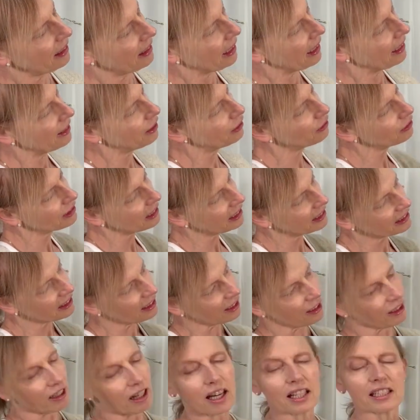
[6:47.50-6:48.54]
I know there's a
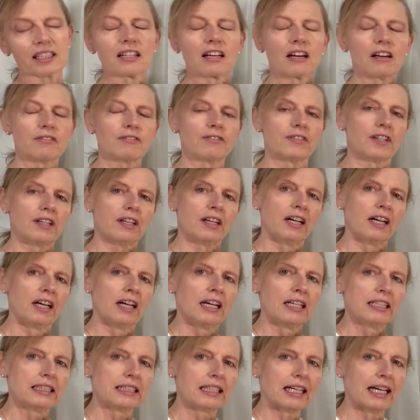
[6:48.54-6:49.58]
lot of
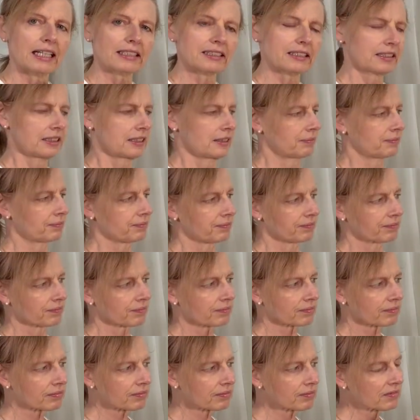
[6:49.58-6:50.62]
that
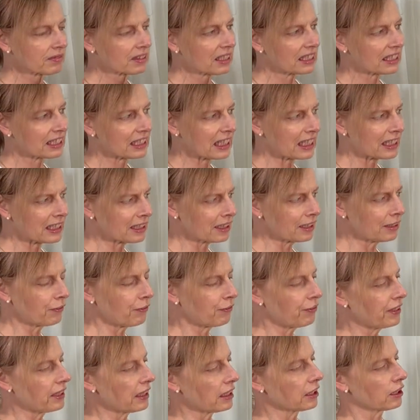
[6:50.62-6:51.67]
garden
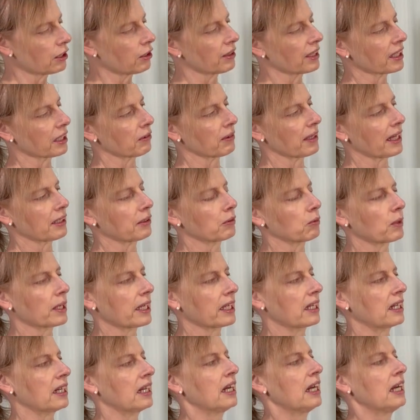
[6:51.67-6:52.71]
feel going around
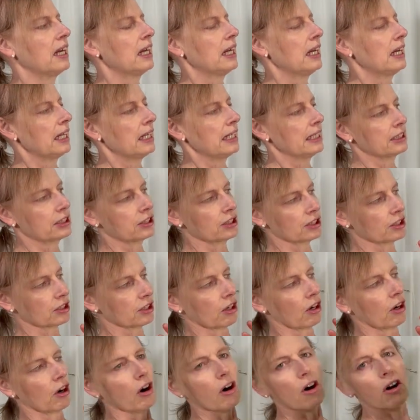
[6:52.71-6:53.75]
where it's just
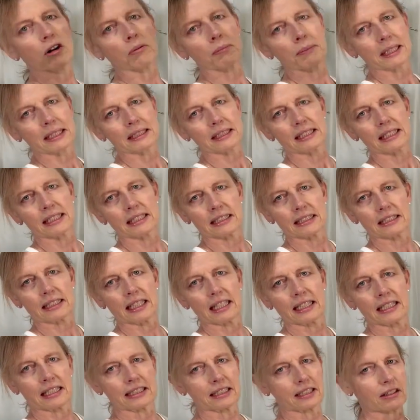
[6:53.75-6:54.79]
all mixed in
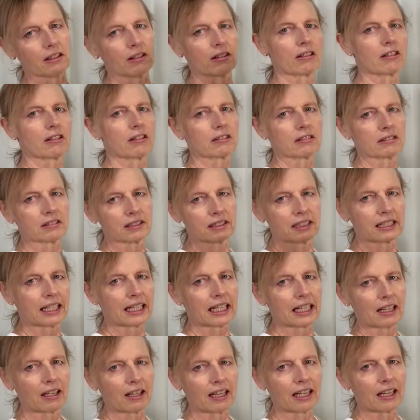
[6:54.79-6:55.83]
and it's all
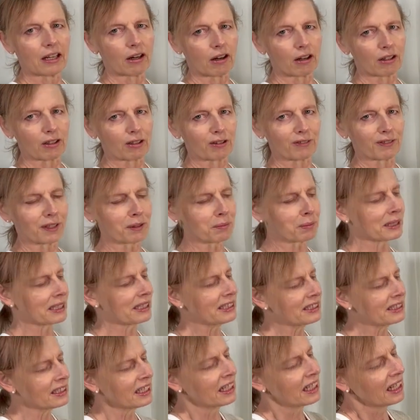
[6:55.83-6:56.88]
over the
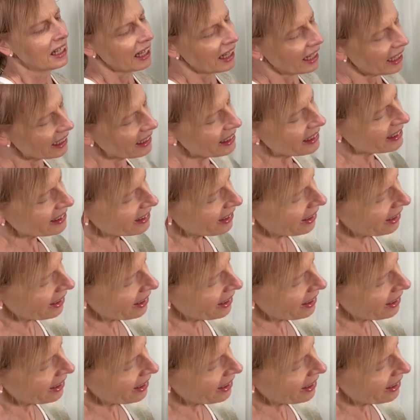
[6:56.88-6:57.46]
place. And it's